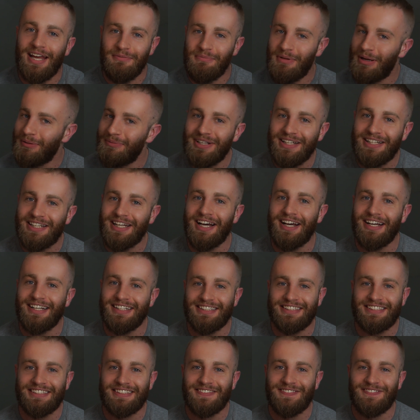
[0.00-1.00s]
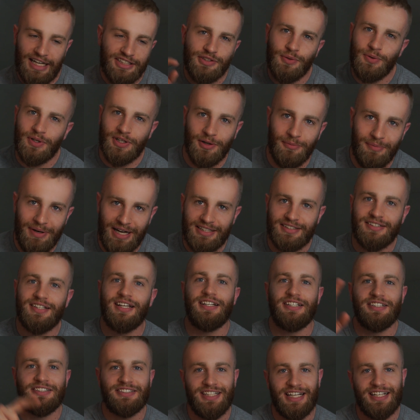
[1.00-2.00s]
And maybe it does. Actually, I want to come back to
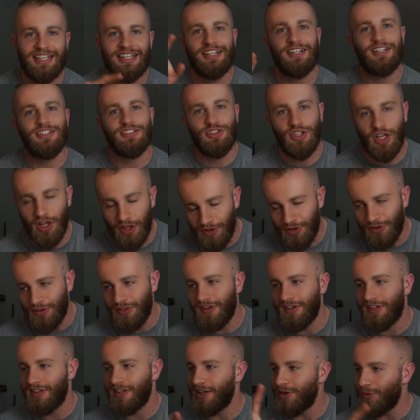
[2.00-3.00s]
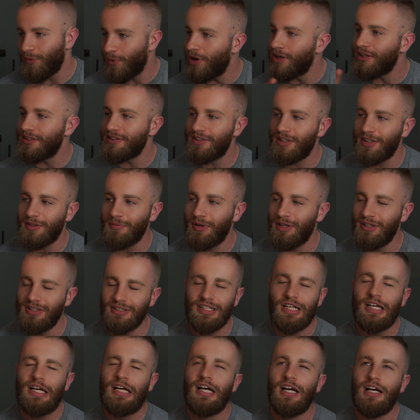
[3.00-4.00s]
that in a second because the other thing that I wanted to talk about
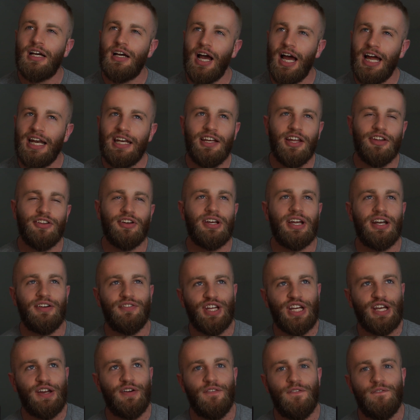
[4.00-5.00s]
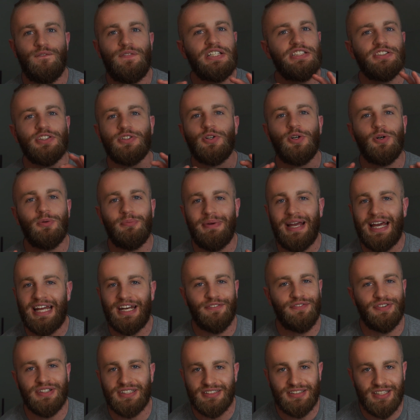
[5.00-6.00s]
is any other kind of like physical
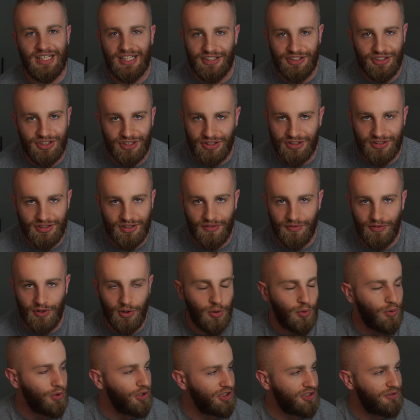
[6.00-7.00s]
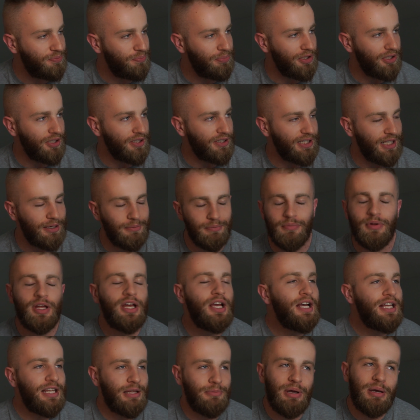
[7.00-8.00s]
manifestations of the Holy Spirit that,
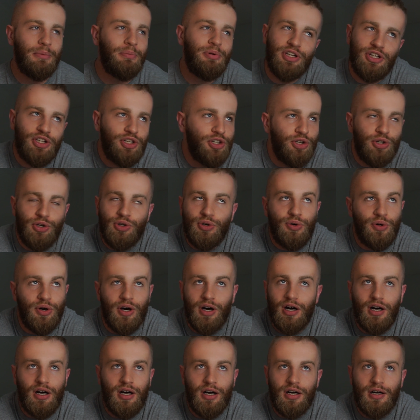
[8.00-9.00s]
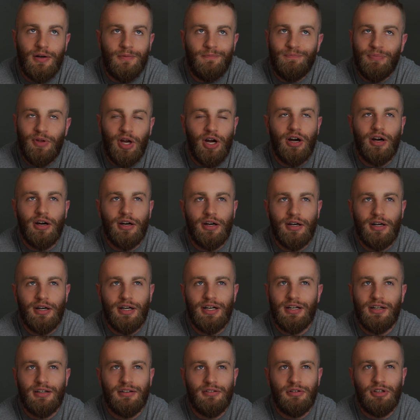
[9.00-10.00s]
that maybe you uh,
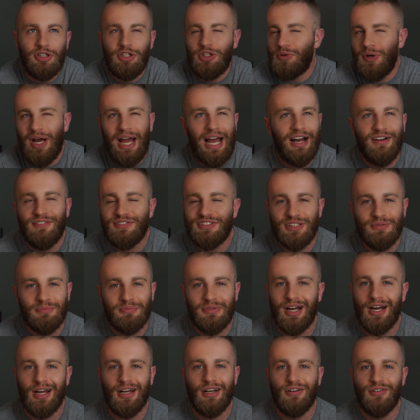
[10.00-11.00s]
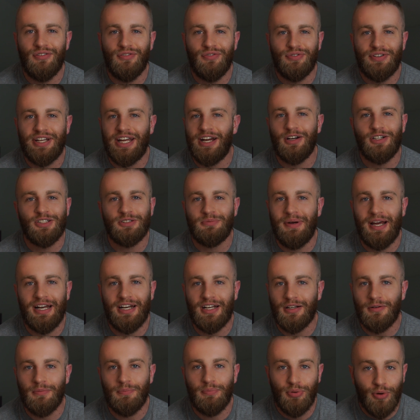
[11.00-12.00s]
are you have some kind of
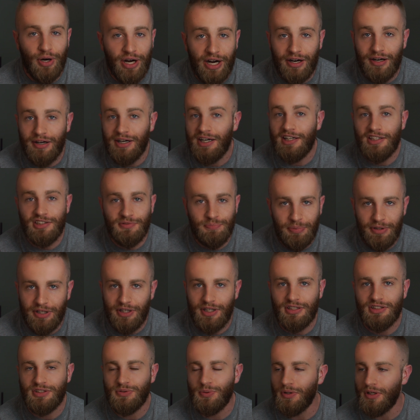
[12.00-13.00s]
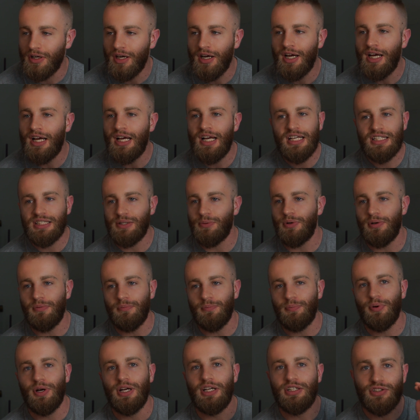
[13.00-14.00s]
charismatic prayer experience where
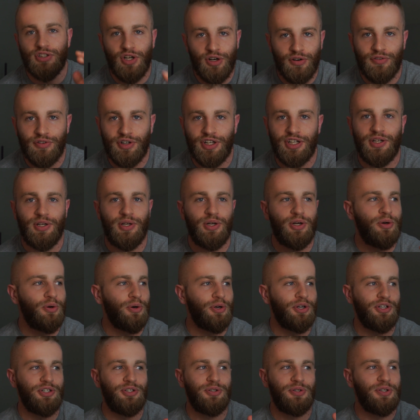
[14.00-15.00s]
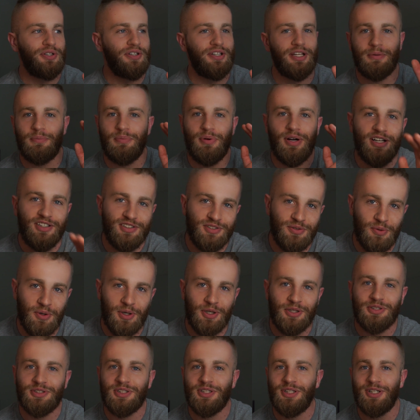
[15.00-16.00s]
someone prays over you or you're doing like praise and
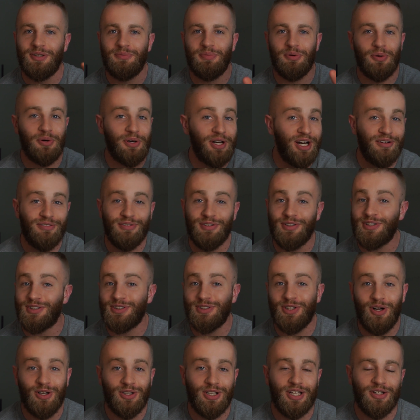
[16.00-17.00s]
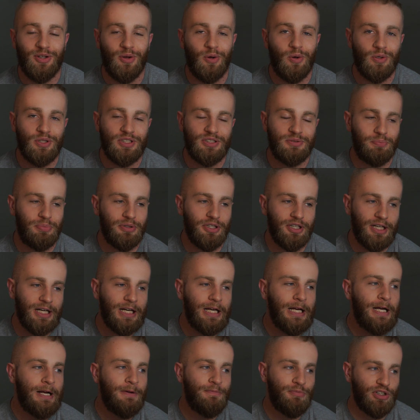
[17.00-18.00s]
worship or whatever is calling on the holy
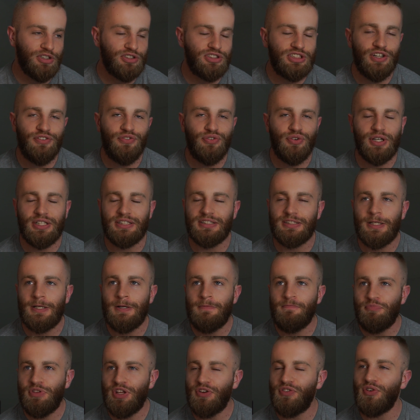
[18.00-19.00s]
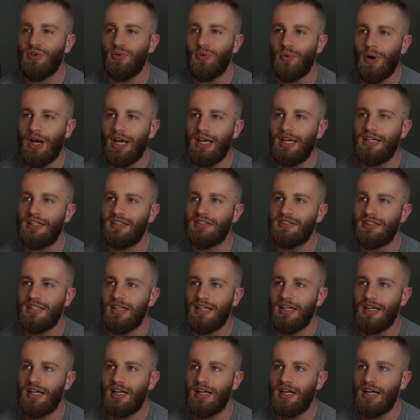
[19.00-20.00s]
spirit there's different different ways
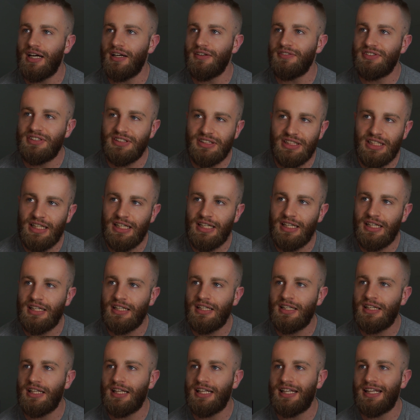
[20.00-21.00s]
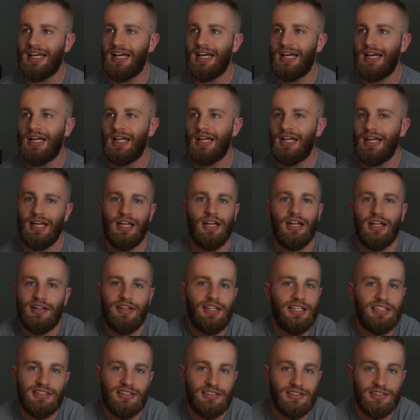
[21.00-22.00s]
that i've seen that
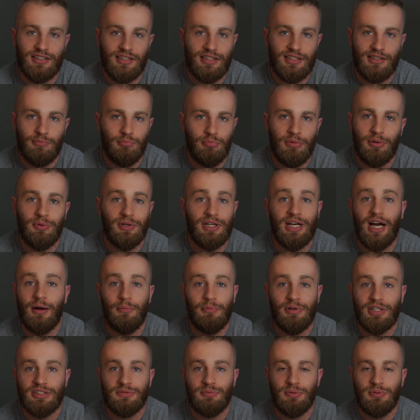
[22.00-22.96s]
and this is maybe common